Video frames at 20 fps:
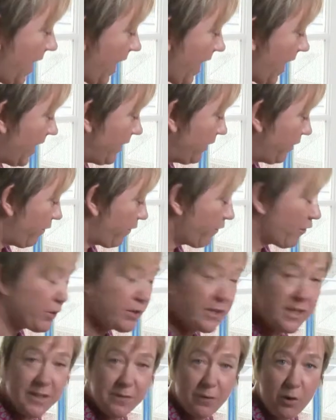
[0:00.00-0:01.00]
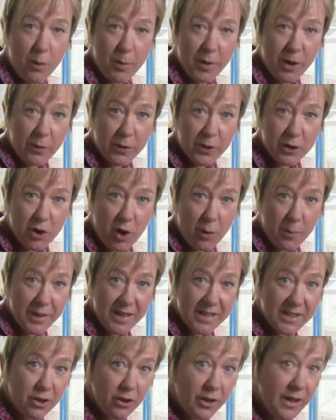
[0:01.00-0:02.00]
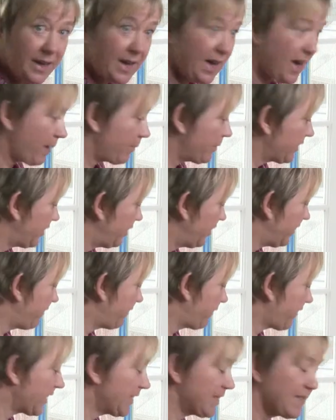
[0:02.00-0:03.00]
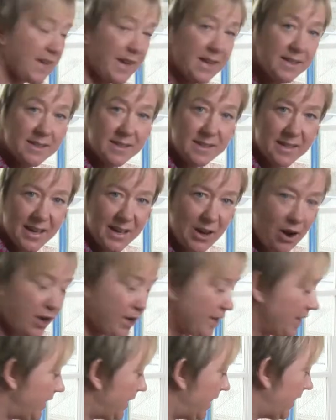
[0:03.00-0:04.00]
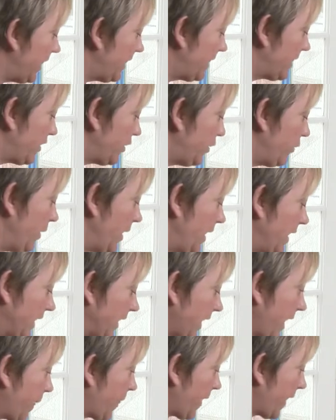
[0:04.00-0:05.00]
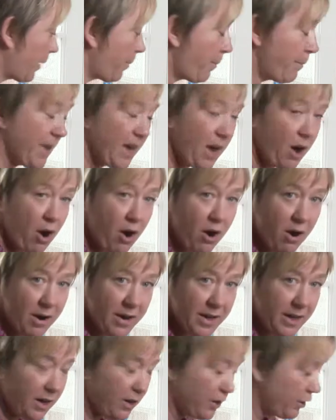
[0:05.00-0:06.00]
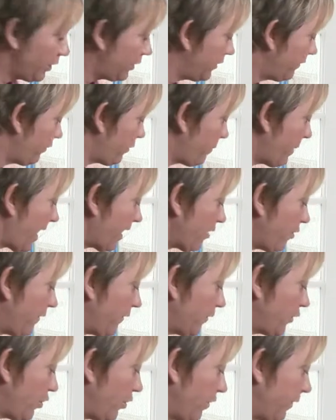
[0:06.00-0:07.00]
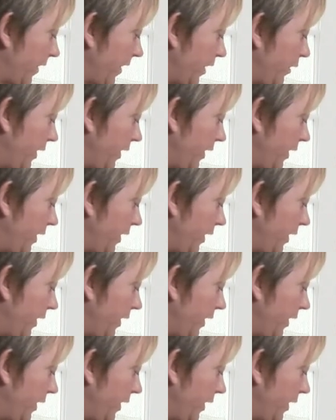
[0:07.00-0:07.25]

and the frost is forming on the top and it's looking absolutely fantastic. I need to get that a bit higher. For macro photography,